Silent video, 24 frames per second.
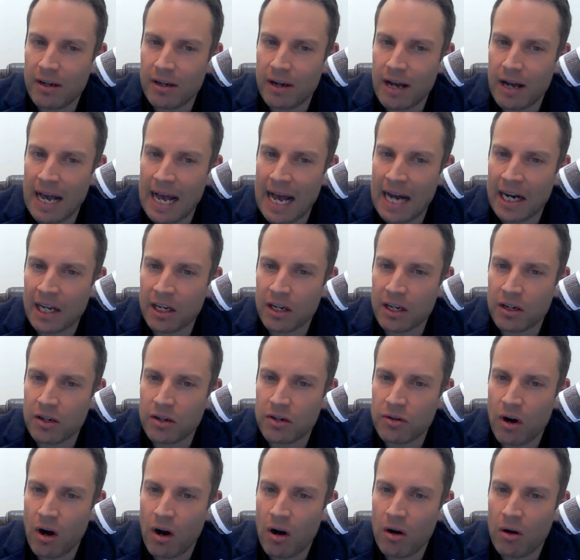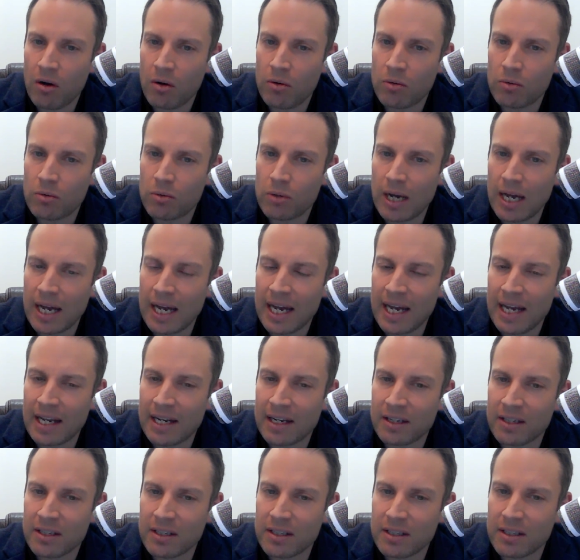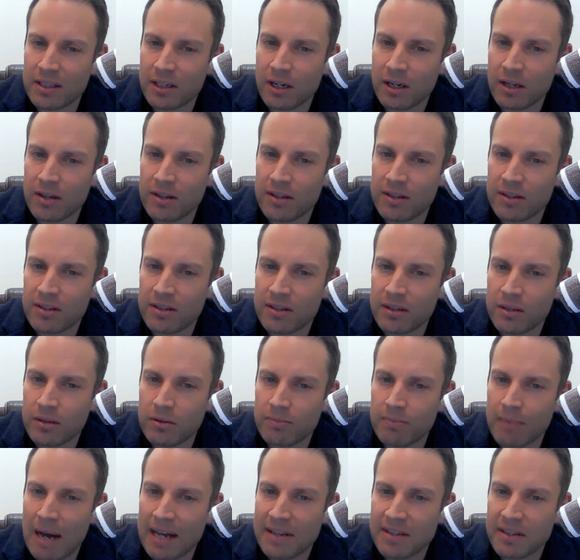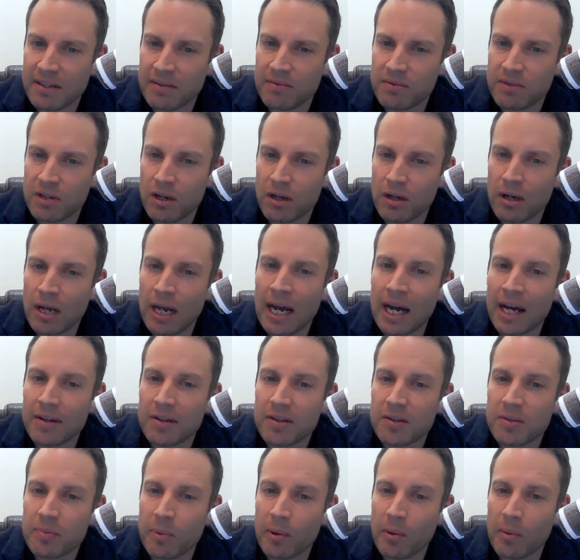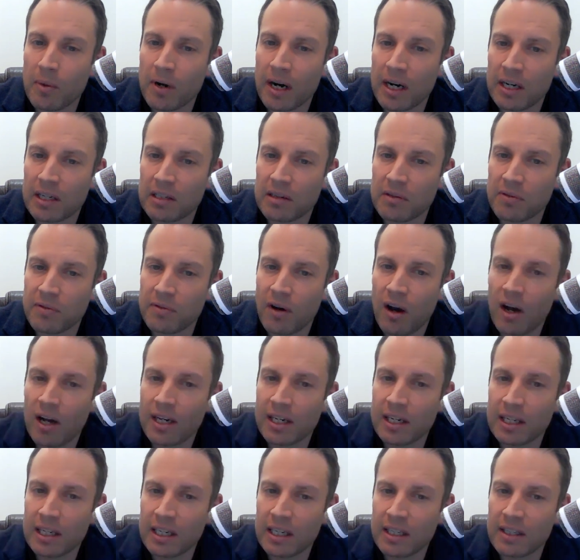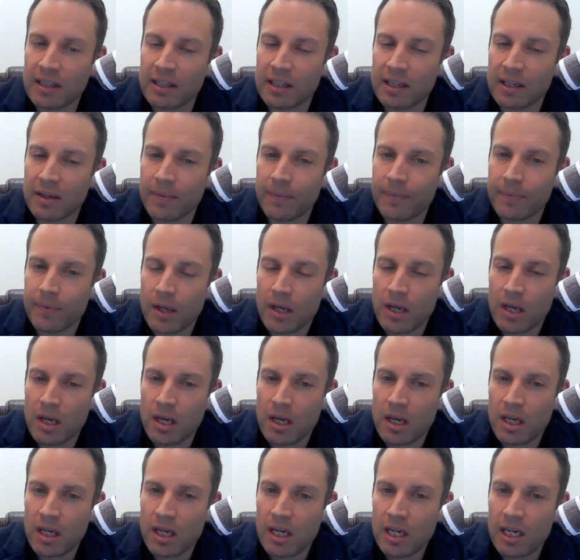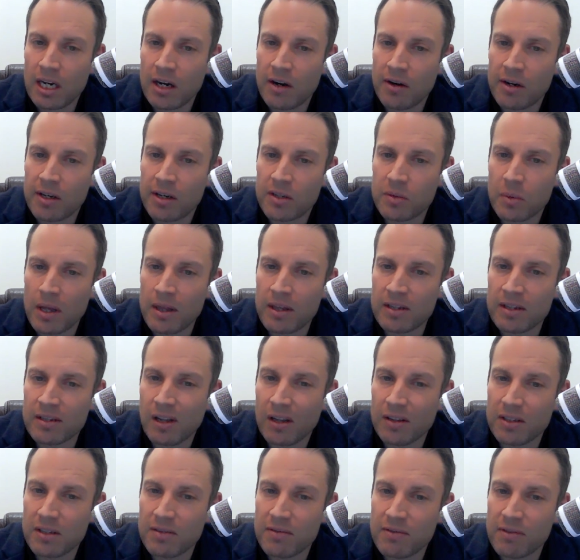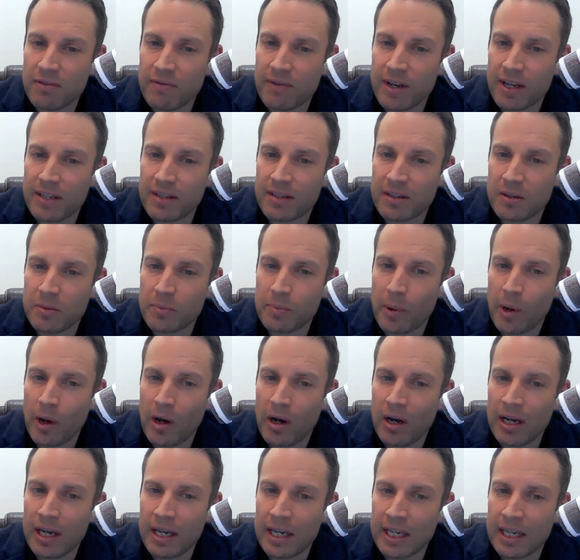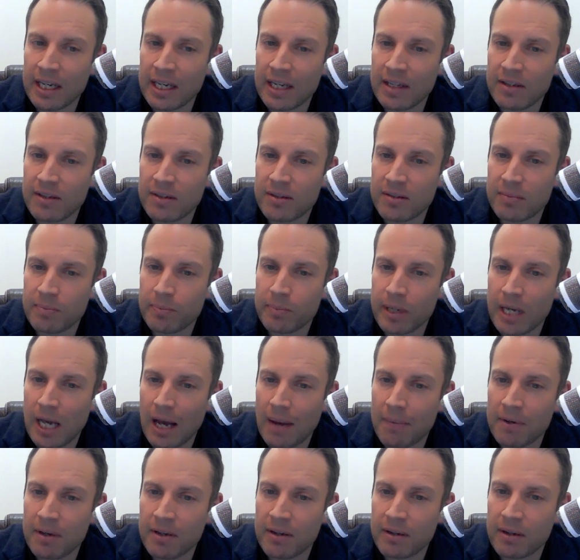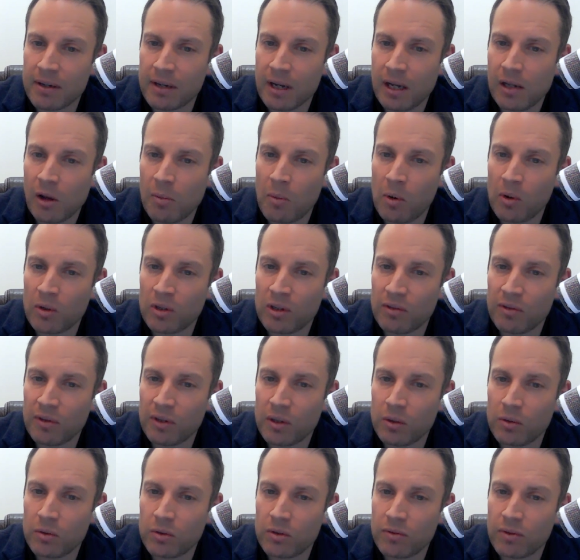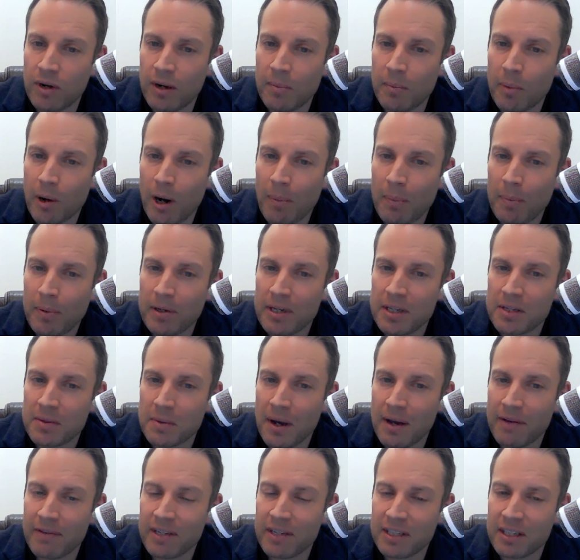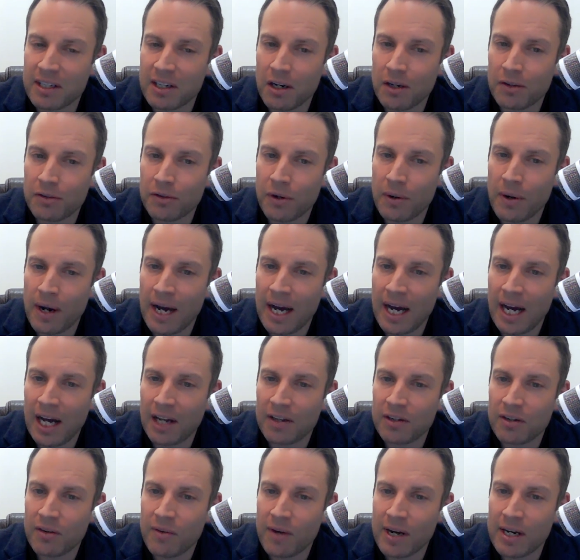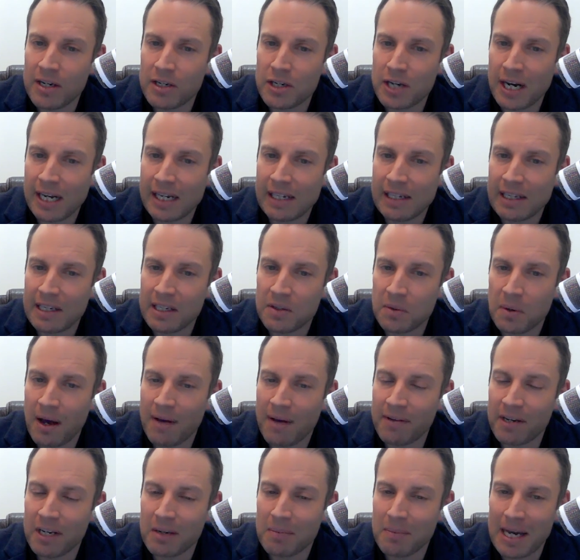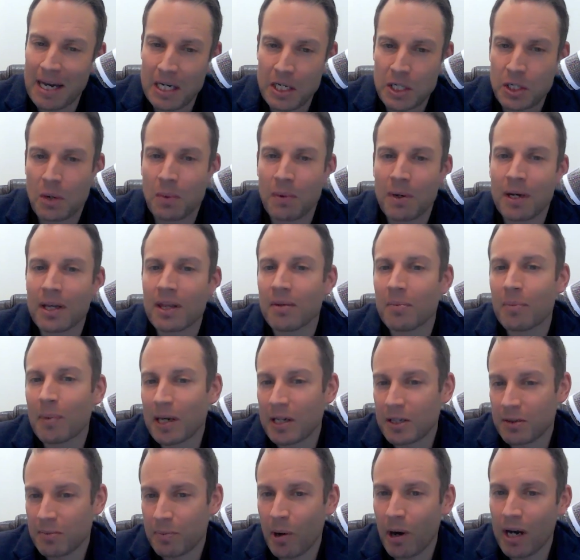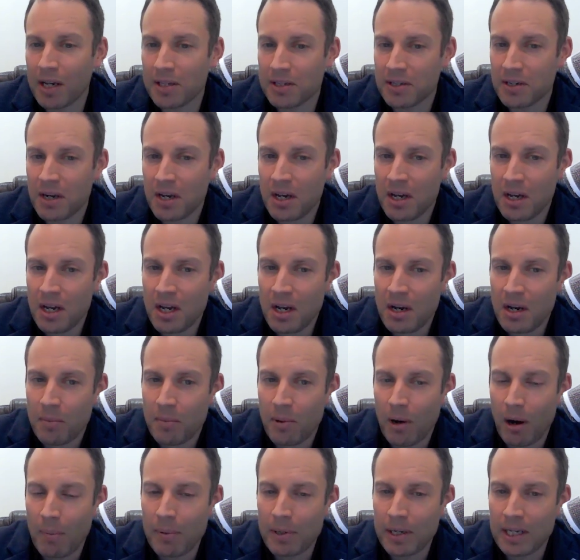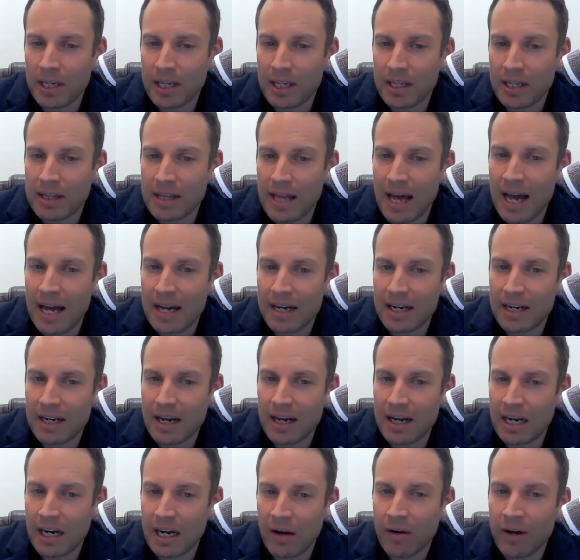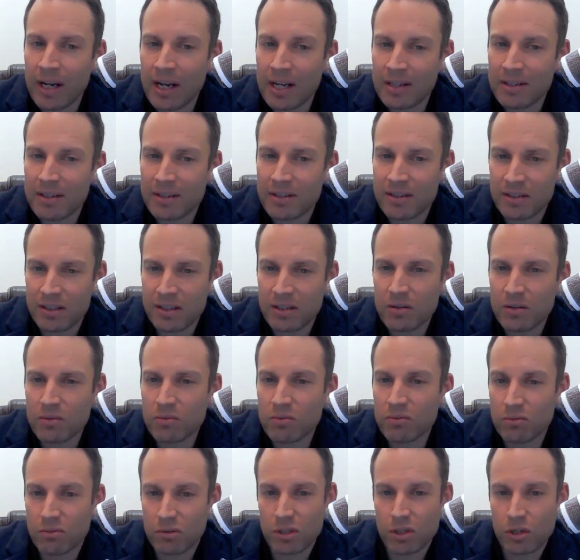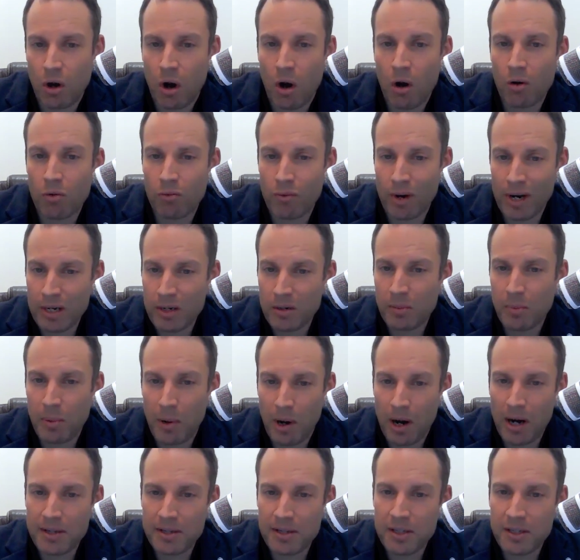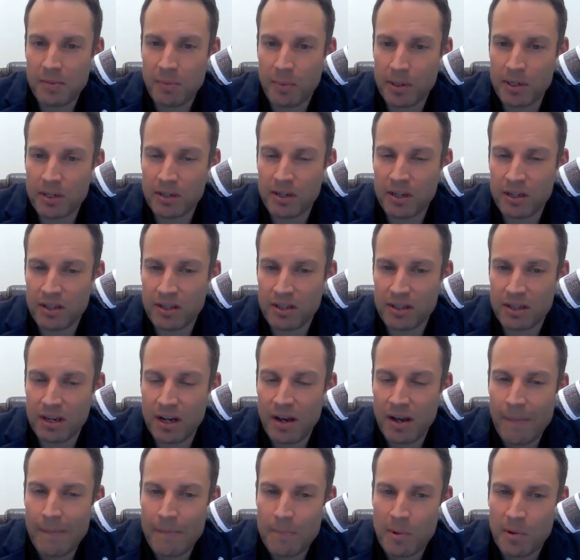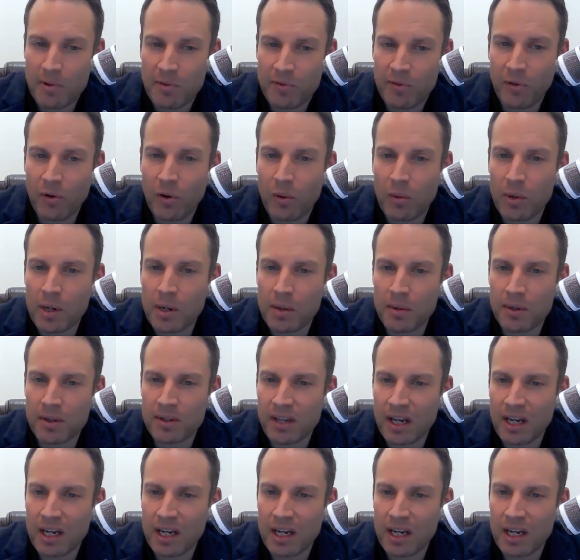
out of control and, there's still massive turnouts, but we're actually finding that, in areas where there's lots of investors buying, it's becoming a lot more difficult to rent properties. We're having to go through our hard to rent checklist. We're having to make sure we're the best price property in that area. Still strong rental prices, but just before we were